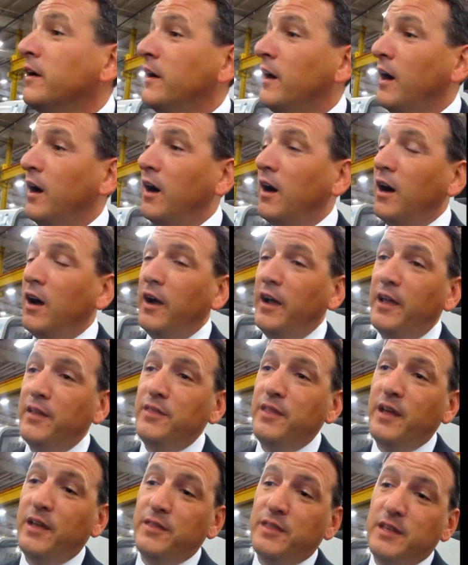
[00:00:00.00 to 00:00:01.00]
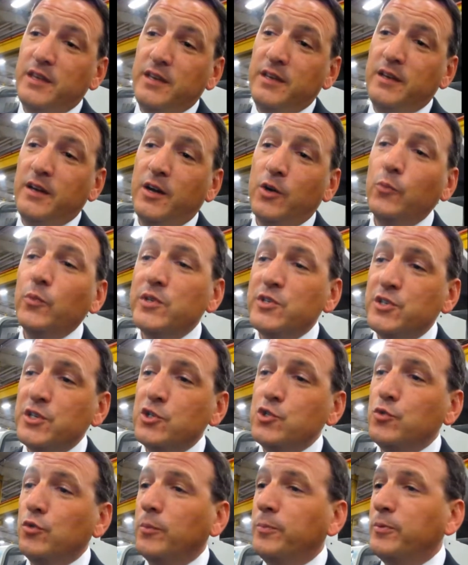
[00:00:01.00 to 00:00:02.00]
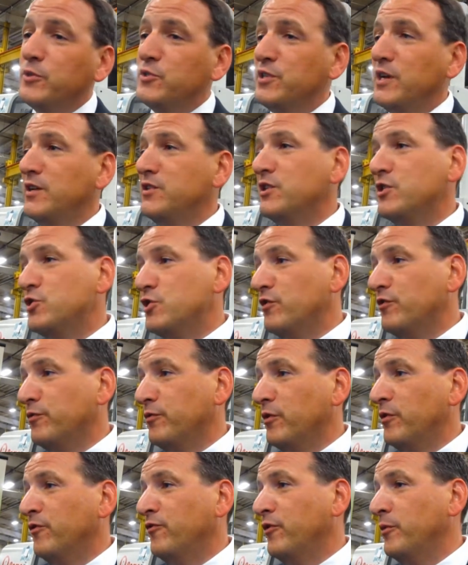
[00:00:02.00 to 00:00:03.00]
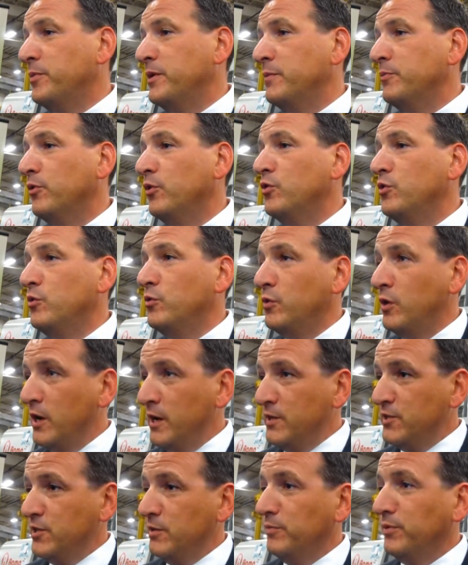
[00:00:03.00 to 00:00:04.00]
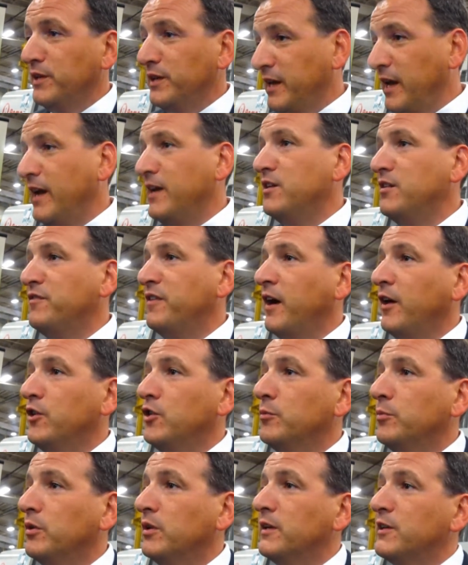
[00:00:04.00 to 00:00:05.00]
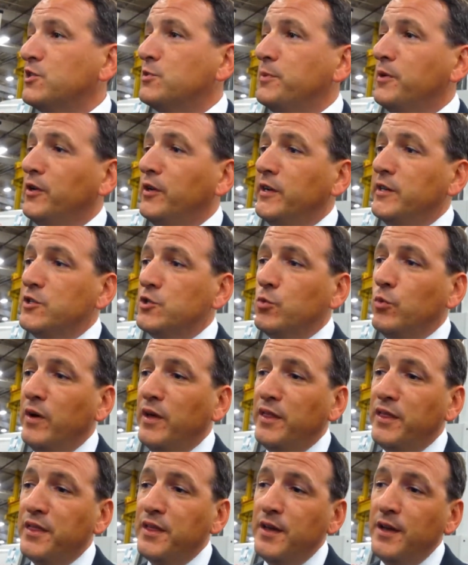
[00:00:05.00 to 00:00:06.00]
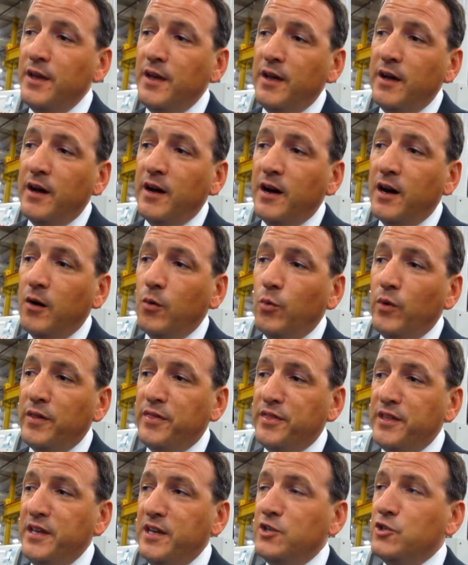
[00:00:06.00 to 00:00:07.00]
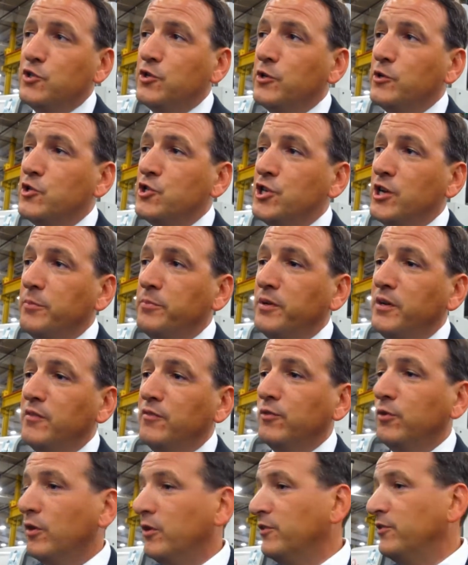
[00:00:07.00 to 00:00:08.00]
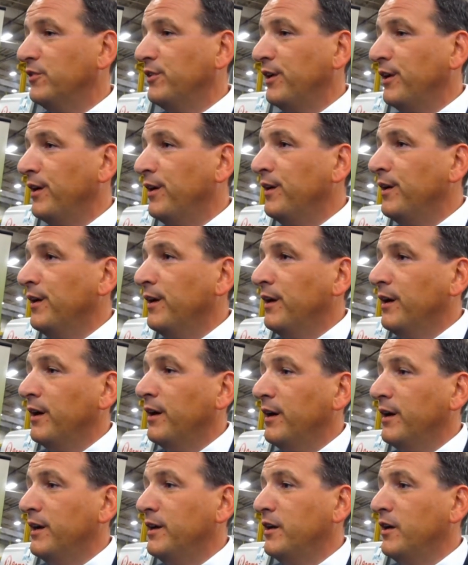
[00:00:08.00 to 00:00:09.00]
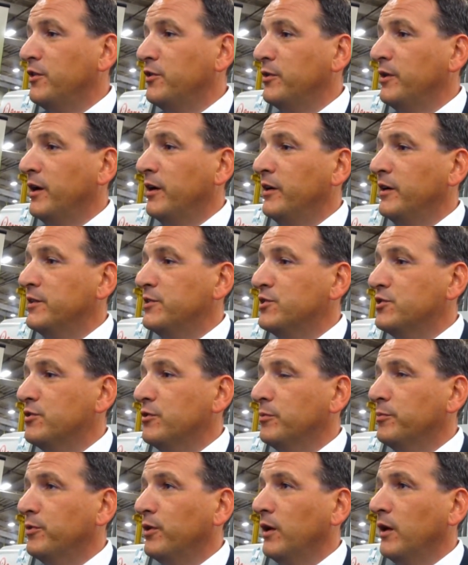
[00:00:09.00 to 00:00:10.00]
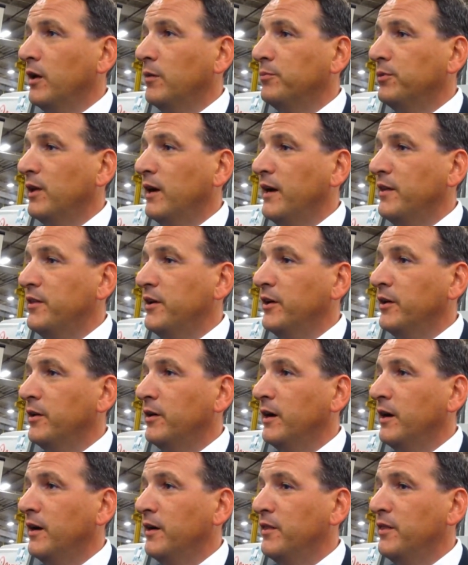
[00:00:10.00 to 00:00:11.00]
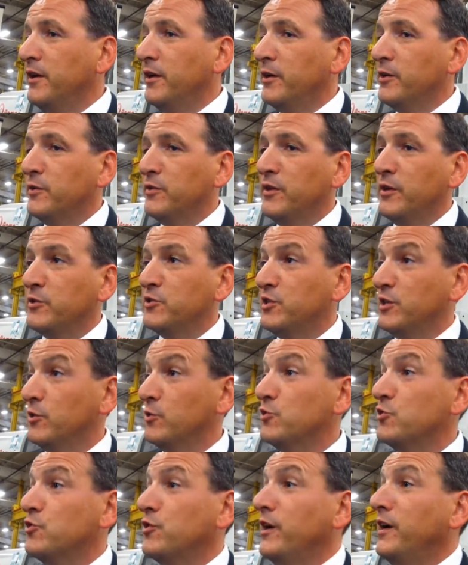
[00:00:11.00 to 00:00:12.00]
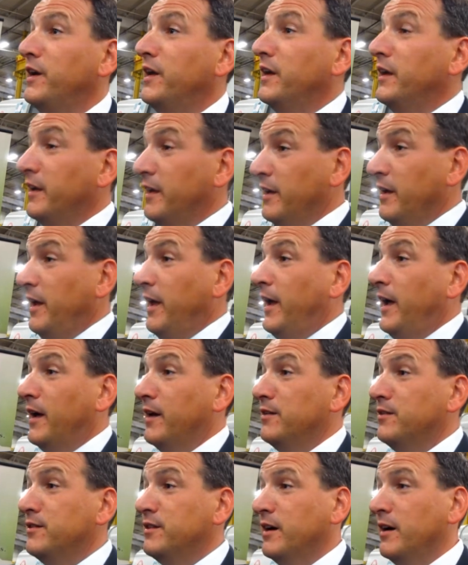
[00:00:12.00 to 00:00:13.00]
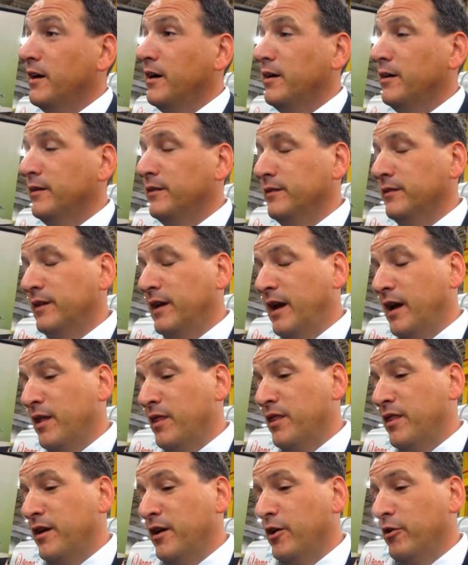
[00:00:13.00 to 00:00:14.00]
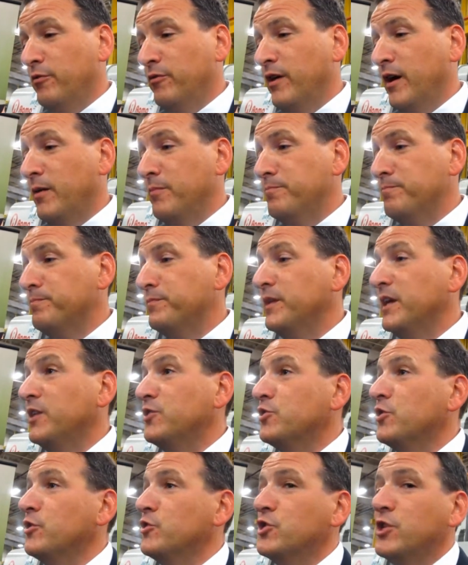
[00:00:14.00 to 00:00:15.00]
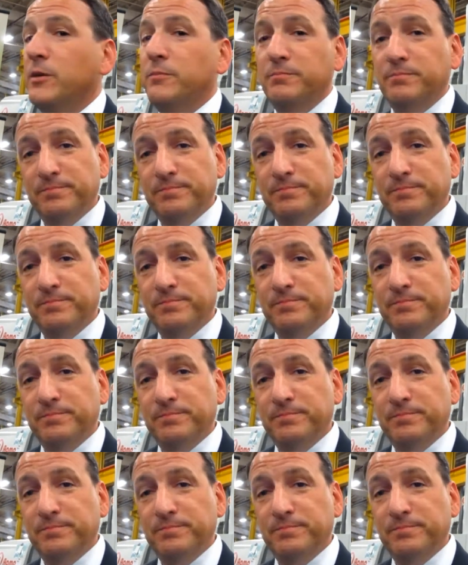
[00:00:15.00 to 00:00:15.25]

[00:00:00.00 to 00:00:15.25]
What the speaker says: And that the residual percentage are for people who simply gained a valuable experience with the internship and have looked in other areas to apply their skills training and their internship.